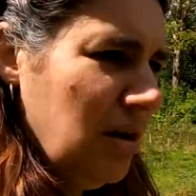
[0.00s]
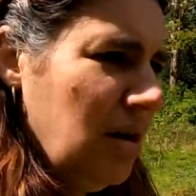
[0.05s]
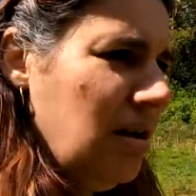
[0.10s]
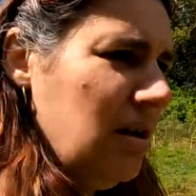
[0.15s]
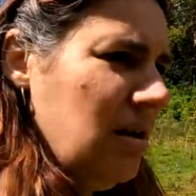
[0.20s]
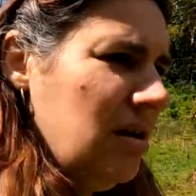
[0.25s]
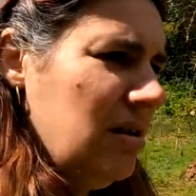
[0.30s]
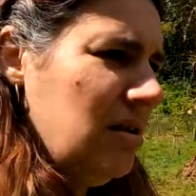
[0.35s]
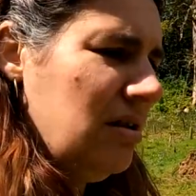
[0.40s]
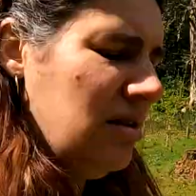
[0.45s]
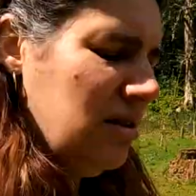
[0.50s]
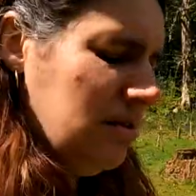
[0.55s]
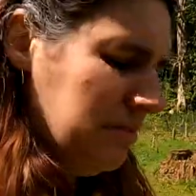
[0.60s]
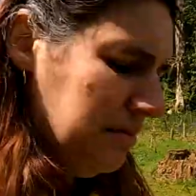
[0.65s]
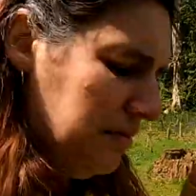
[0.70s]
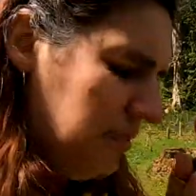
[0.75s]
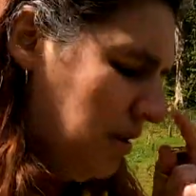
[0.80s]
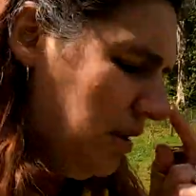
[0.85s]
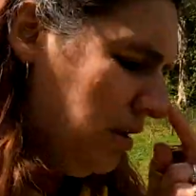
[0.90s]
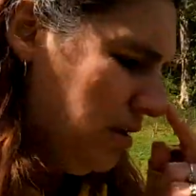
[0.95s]

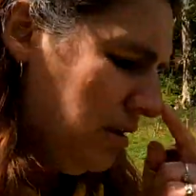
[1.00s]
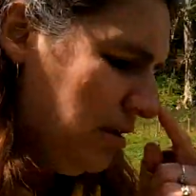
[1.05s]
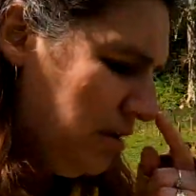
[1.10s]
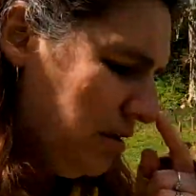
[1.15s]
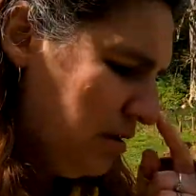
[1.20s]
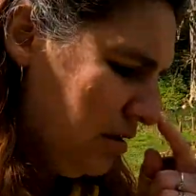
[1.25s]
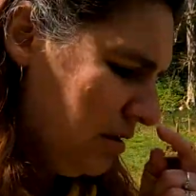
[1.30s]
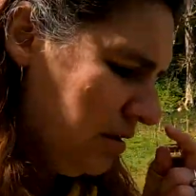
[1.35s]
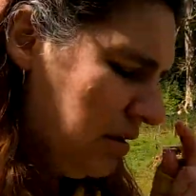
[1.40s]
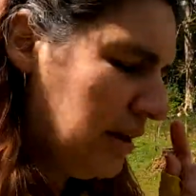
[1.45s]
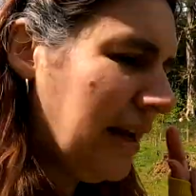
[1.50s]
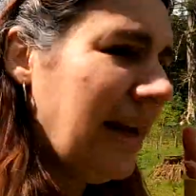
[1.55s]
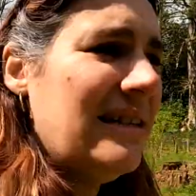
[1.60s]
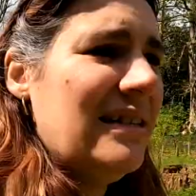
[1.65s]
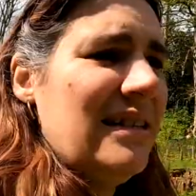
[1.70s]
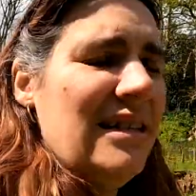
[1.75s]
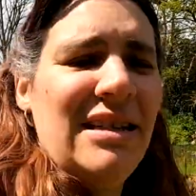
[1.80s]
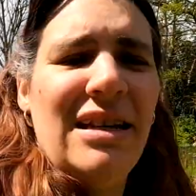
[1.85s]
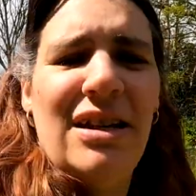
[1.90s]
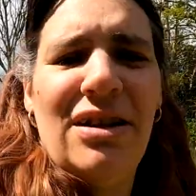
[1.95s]
um,
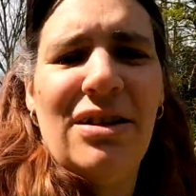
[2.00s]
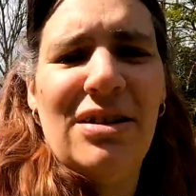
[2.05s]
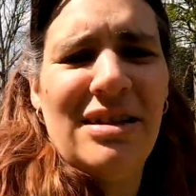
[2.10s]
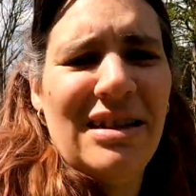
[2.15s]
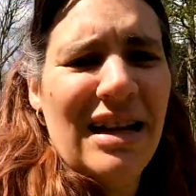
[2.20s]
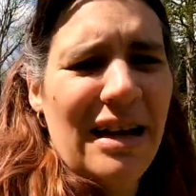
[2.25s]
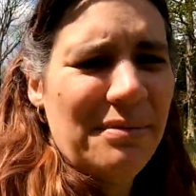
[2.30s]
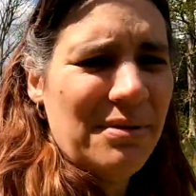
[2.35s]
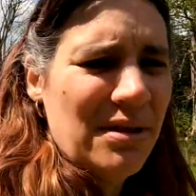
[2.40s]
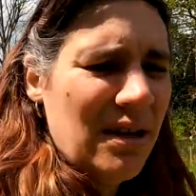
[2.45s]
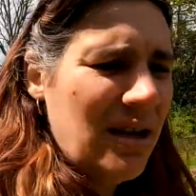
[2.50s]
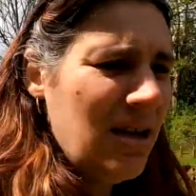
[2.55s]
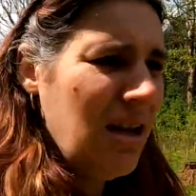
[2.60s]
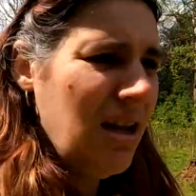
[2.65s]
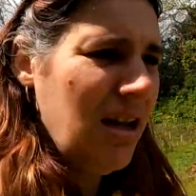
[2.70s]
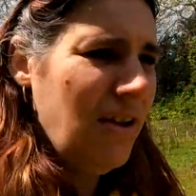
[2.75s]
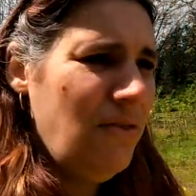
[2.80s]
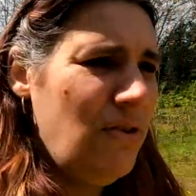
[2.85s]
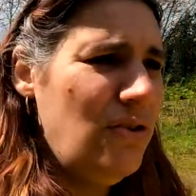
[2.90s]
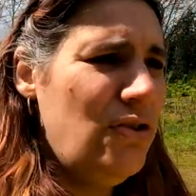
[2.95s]
Kenzie sitting on the steps.
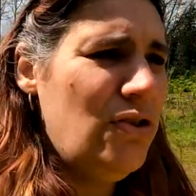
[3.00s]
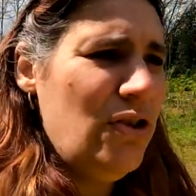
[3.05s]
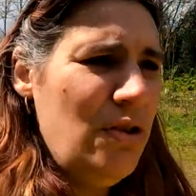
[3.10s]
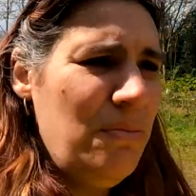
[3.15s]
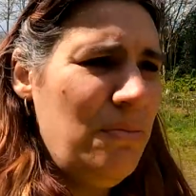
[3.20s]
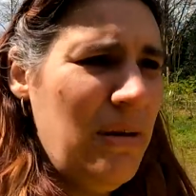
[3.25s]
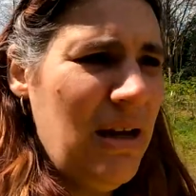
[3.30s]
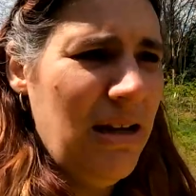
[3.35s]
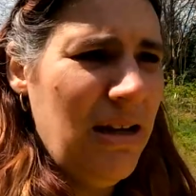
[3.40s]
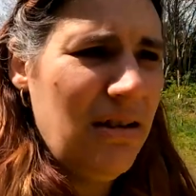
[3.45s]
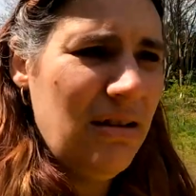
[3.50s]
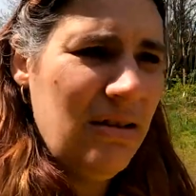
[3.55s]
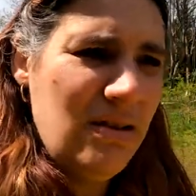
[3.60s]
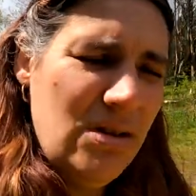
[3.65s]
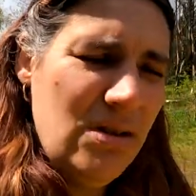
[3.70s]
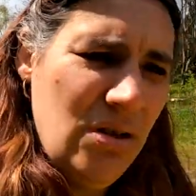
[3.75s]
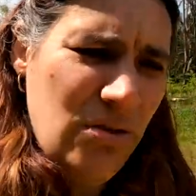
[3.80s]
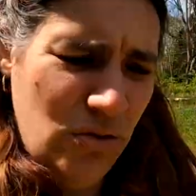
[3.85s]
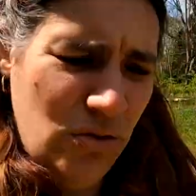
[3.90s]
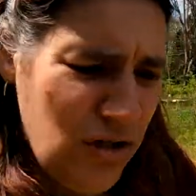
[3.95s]
If you zoom in, the
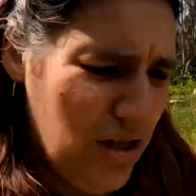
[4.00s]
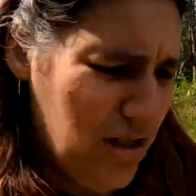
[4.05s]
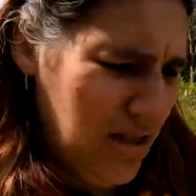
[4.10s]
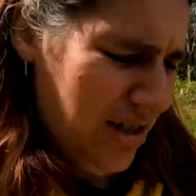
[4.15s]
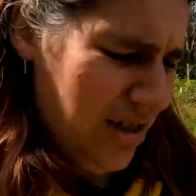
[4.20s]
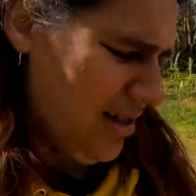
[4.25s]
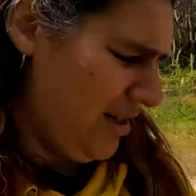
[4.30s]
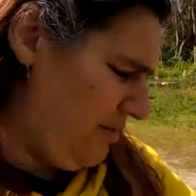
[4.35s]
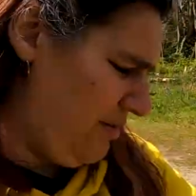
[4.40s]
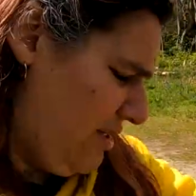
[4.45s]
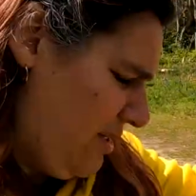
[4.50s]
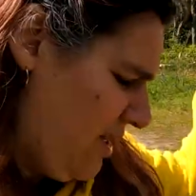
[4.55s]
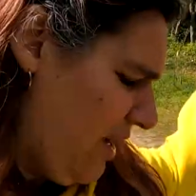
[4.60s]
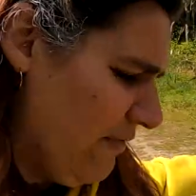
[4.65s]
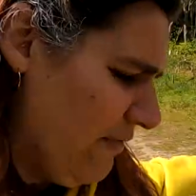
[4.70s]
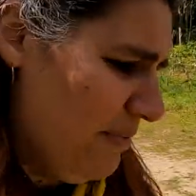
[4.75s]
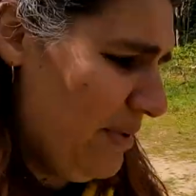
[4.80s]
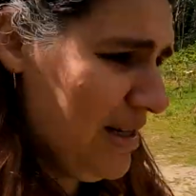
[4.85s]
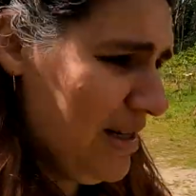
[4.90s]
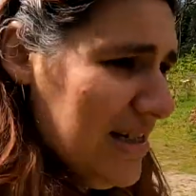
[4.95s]
two trees that are close
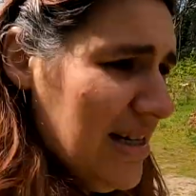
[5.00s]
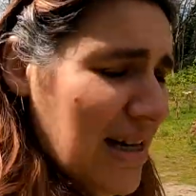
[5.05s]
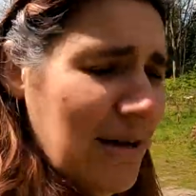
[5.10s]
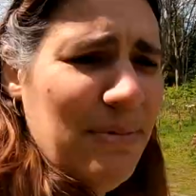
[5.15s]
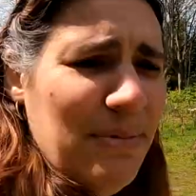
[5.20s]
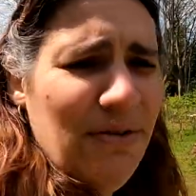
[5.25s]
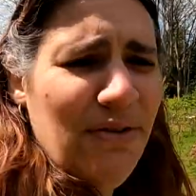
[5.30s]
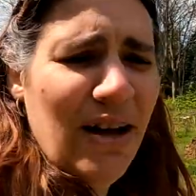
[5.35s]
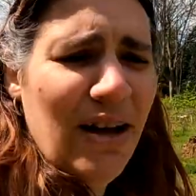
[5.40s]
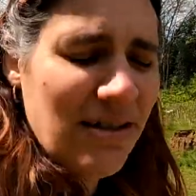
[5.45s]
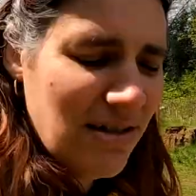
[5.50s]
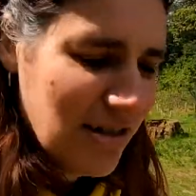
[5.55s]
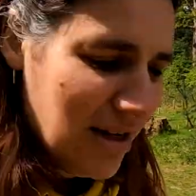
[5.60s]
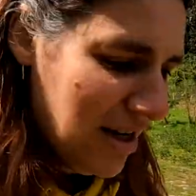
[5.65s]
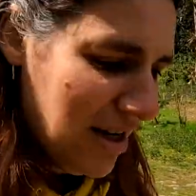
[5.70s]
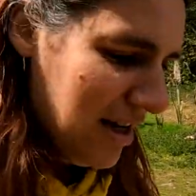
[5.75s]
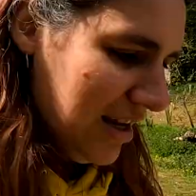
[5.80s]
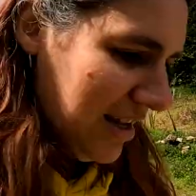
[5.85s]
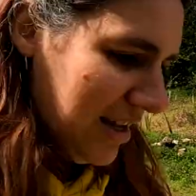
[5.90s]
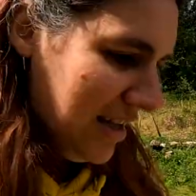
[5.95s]
together being attacked by flies.
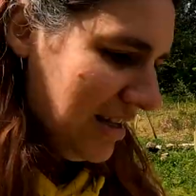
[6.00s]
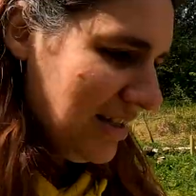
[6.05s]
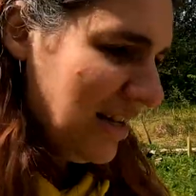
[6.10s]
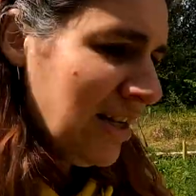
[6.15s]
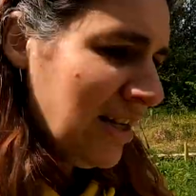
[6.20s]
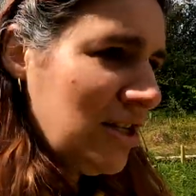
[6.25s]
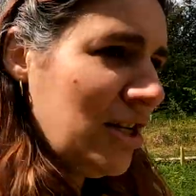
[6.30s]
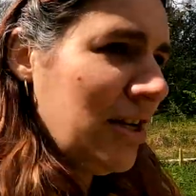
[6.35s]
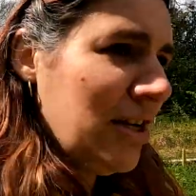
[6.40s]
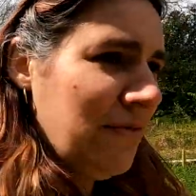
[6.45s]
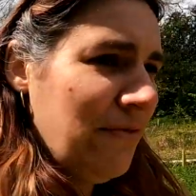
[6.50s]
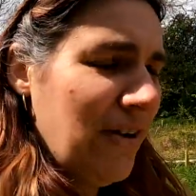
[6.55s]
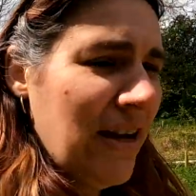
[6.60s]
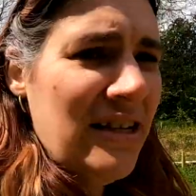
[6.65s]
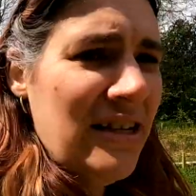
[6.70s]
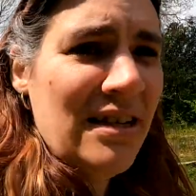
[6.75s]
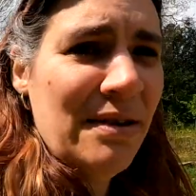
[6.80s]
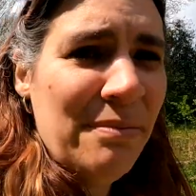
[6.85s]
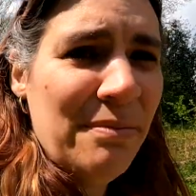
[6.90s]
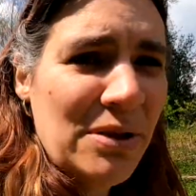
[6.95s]
There's actually a
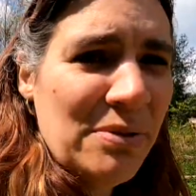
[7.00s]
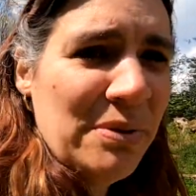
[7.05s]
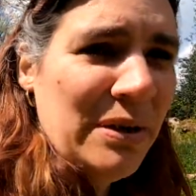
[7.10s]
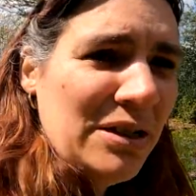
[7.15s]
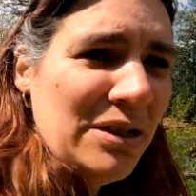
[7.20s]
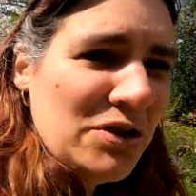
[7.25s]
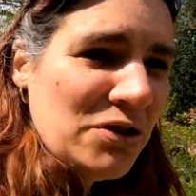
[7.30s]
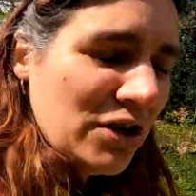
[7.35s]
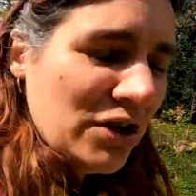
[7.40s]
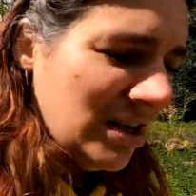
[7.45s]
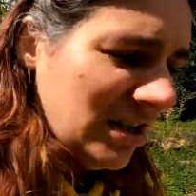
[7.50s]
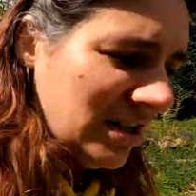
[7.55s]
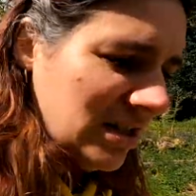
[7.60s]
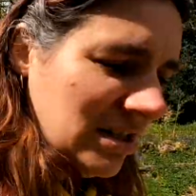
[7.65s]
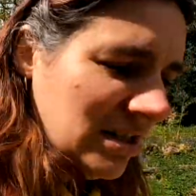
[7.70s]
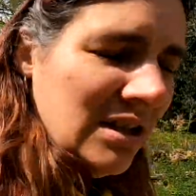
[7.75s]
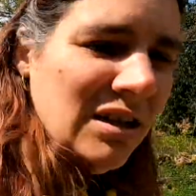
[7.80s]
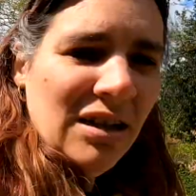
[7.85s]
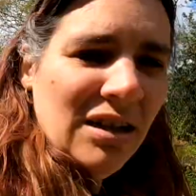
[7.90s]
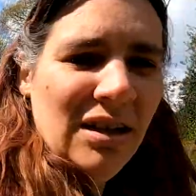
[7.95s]
face in between the
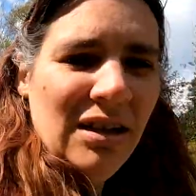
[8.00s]
trees.